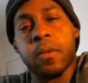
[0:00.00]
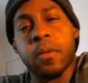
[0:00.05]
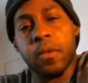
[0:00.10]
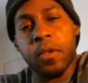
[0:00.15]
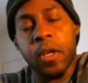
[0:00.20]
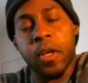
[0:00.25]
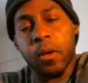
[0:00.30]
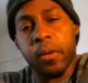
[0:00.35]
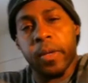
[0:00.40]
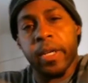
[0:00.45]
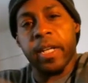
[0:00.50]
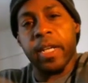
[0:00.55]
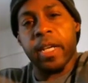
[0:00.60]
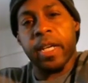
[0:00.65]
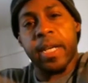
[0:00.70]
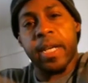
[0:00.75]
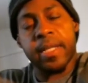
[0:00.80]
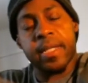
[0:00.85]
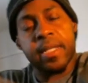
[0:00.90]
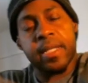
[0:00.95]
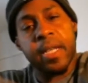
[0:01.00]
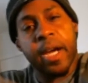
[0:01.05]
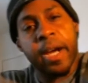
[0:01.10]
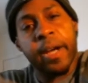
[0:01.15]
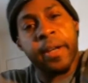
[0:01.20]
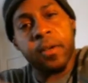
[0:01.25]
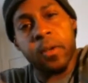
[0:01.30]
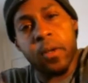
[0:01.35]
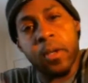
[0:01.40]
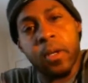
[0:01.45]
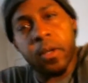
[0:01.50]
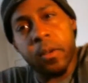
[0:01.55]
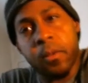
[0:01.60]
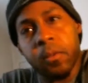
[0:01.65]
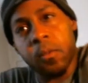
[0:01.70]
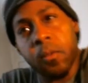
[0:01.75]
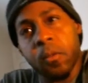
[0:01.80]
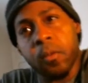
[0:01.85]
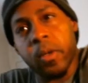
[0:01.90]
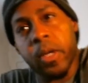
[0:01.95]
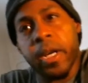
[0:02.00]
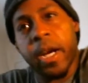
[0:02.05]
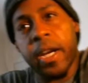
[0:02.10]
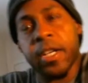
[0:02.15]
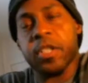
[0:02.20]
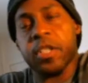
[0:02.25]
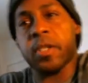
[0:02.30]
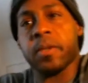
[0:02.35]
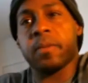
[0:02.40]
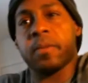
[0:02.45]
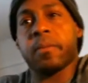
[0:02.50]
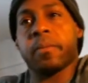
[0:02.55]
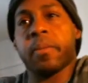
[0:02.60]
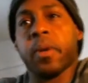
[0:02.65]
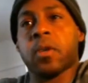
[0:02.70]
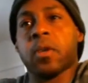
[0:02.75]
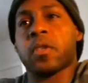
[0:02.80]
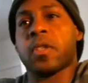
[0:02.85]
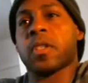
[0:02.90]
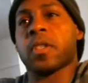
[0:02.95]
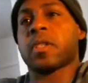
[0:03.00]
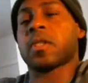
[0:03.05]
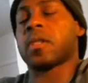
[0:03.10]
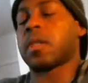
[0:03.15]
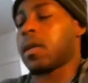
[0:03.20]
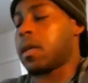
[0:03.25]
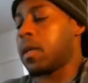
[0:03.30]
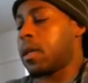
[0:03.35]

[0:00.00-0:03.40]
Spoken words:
get an insight on what I should purchase,